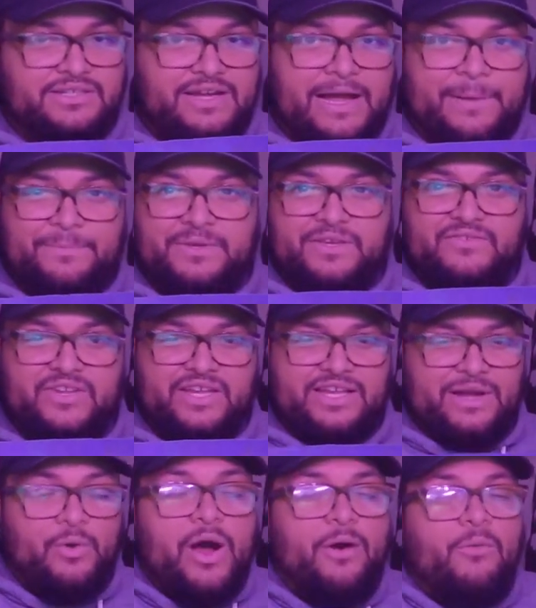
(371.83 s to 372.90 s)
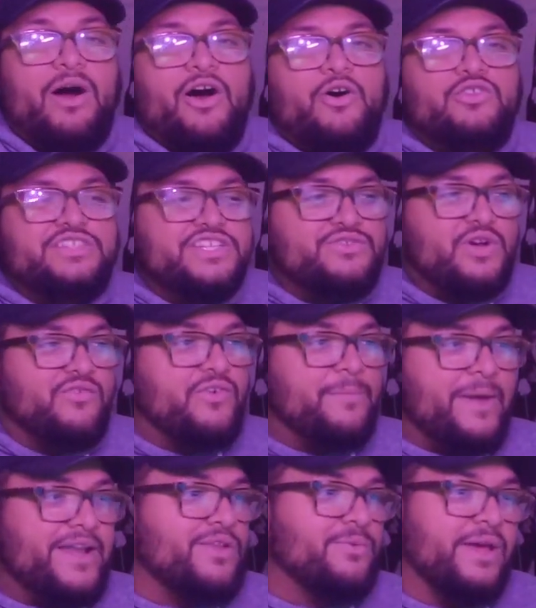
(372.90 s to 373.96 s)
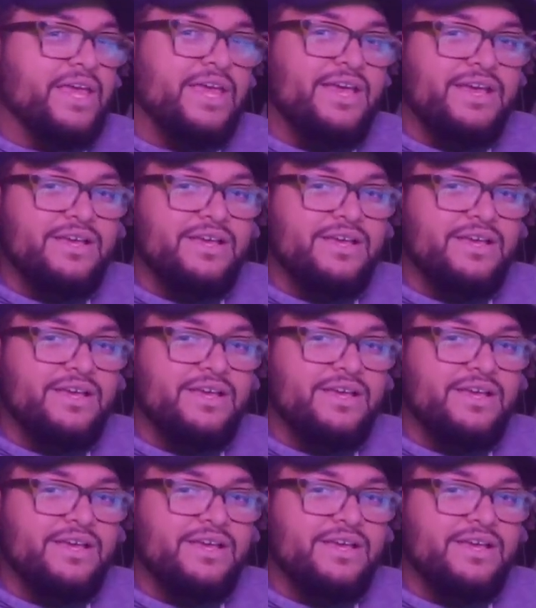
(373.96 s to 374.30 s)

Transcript: a copy of like I, I want OT12 up anyway.